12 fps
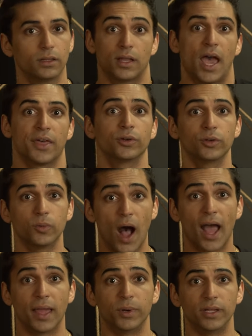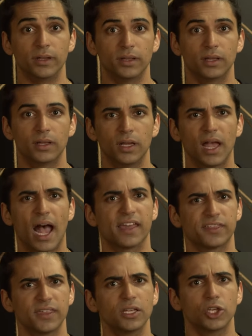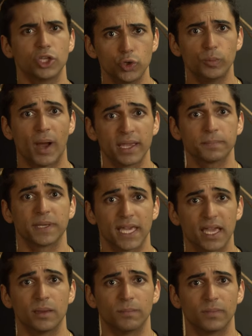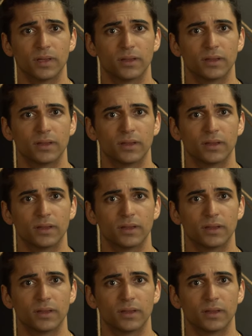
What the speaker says: neither do I, but I think you might be him.